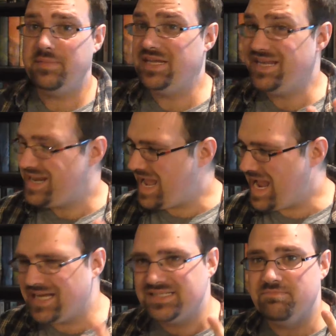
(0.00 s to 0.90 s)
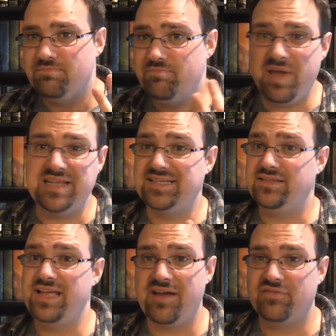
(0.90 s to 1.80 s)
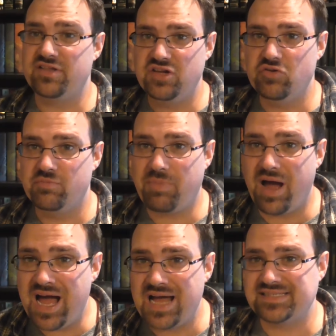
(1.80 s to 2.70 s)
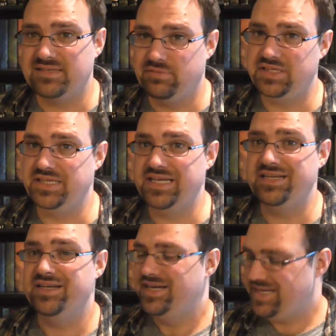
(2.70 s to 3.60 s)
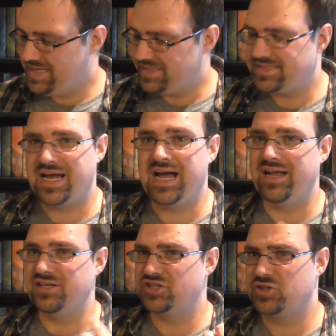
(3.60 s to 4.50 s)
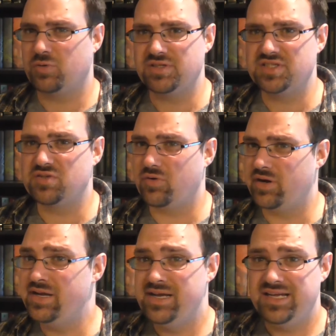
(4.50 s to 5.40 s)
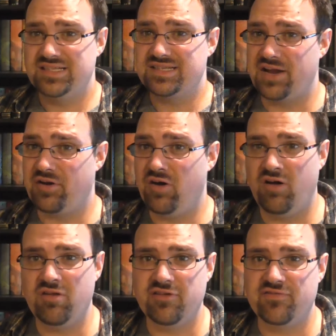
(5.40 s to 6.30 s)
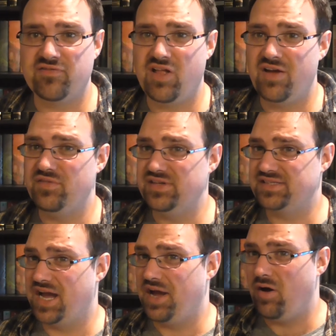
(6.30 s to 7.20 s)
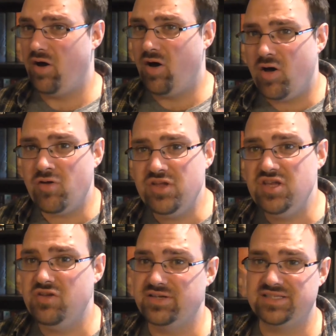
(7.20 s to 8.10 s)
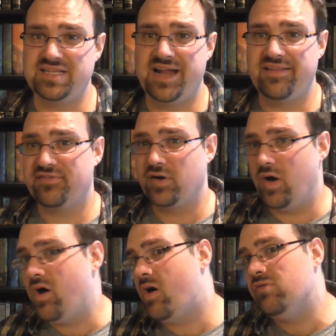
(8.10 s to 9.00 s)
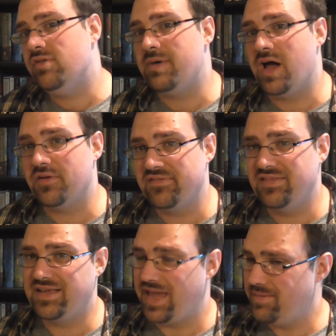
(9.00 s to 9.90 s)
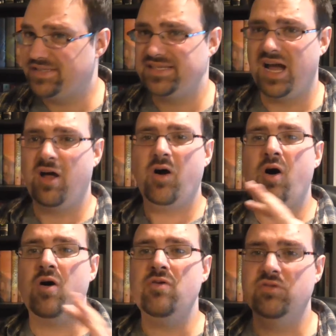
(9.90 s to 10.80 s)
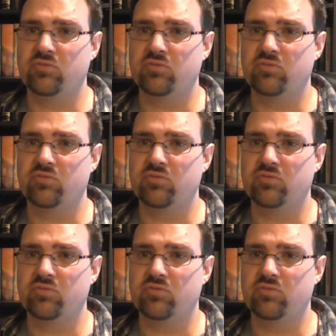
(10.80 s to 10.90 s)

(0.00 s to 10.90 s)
I mean, it has basically everything you could possibly need. It's got a short story, it's got all the fluff, it's got all the unit stats for all the models in the game, it's got all